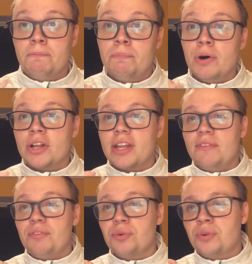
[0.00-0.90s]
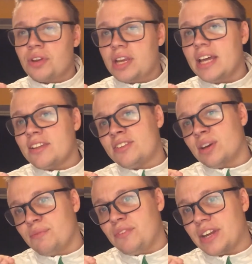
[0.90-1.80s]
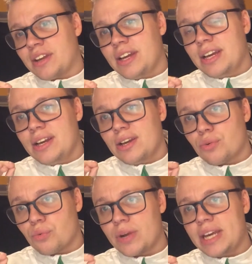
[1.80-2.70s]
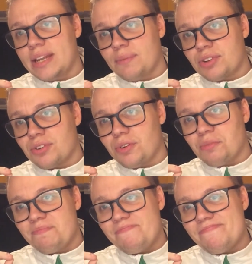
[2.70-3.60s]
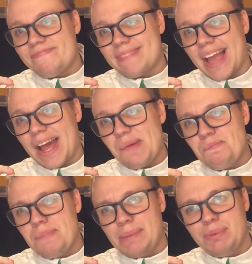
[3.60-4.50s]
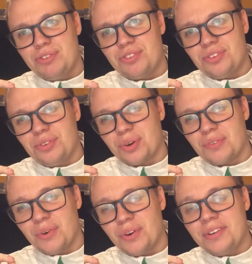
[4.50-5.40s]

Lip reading: But if you could get something great in return, maybe you should look for